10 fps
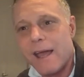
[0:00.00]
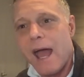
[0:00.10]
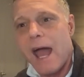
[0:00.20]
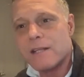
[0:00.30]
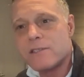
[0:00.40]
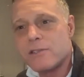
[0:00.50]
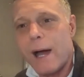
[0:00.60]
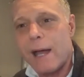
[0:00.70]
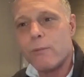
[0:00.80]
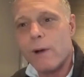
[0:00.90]
And so
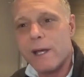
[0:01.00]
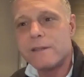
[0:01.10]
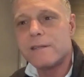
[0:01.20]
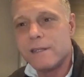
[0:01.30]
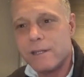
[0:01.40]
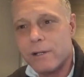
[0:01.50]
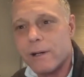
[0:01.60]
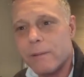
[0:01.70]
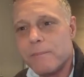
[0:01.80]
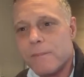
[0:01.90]
I went to
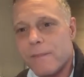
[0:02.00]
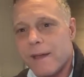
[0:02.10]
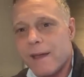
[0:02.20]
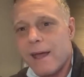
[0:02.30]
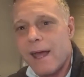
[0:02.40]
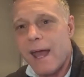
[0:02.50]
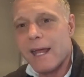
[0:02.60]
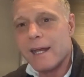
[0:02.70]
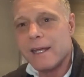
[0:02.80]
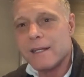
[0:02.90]
Europe,
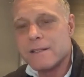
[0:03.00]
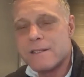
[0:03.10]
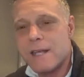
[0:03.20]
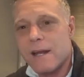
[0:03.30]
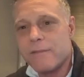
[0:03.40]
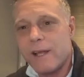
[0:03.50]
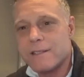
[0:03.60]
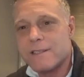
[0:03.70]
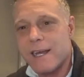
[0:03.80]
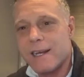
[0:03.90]
and instead of like
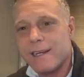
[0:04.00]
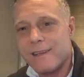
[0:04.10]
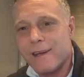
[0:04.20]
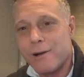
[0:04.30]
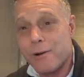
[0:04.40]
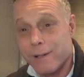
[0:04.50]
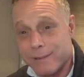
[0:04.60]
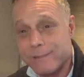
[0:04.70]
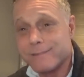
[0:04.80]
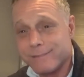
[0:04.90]
standing there
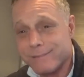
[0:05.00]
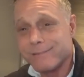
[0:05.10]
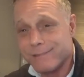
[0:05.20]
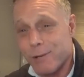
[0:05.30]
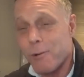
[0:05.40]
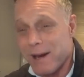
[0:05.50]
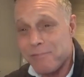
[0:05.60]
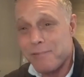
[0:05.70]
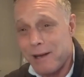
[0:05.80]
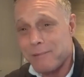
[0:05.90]
going, you want to
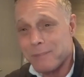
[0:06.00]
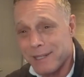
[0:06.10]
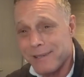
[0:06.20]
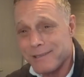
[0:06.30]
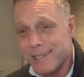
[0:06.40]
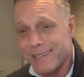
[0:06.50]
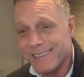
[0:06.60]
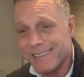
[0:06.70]
fuck me, don't you?